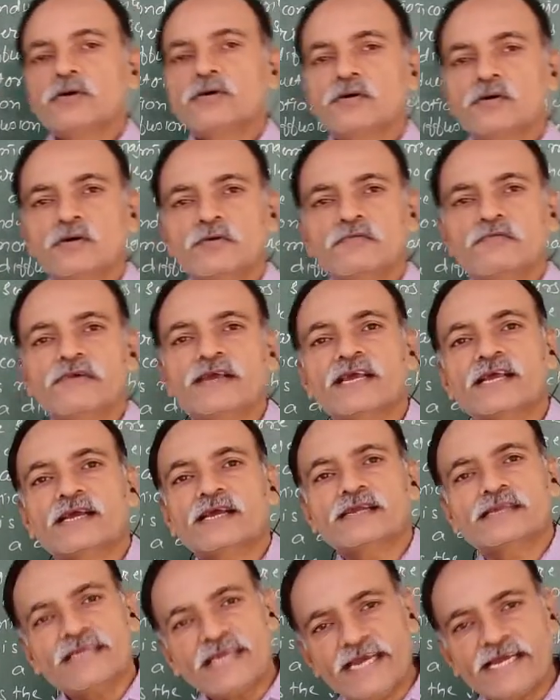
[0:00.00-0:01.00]
we
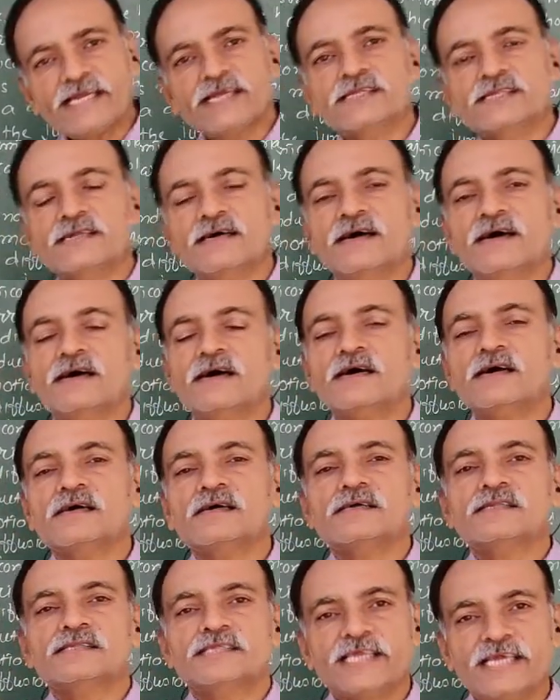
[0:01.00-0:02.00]
take the
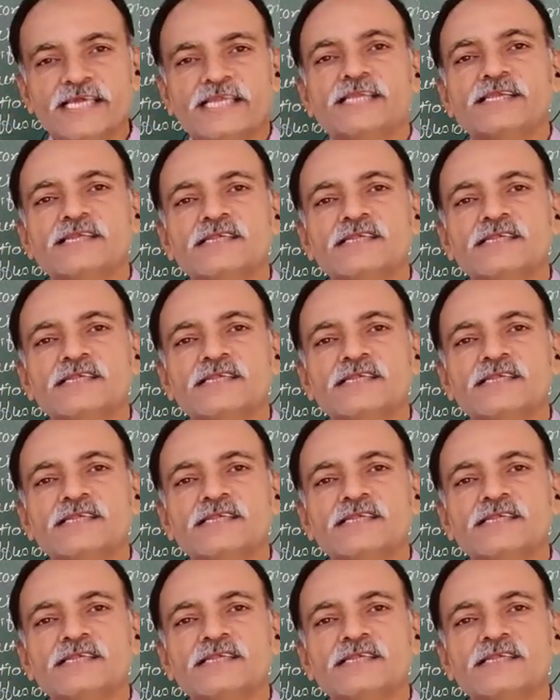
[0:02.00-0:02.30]
thin